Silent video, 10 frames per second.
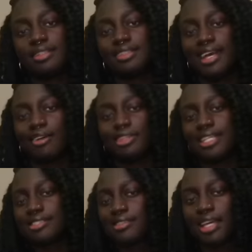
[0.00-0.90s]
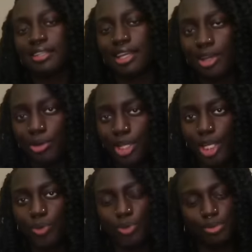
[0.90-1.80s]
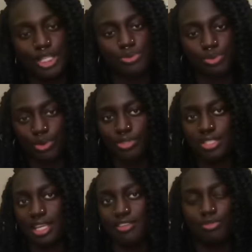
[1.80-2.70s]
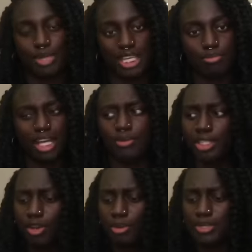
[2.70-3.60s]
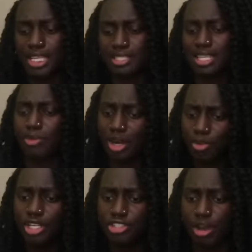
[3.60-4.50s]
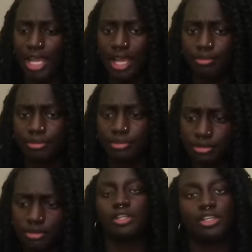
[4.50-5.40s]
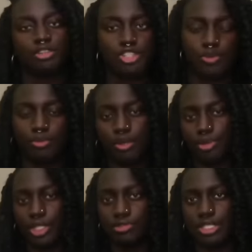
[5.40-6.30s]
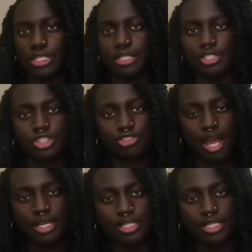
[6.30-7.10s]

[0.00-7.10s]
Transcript: Now let's look at Coyote Iwumi's Roll Safe meme. I really hope I'm saying his name right, I'm pretty sure I am. Usually when people use this, it's to try to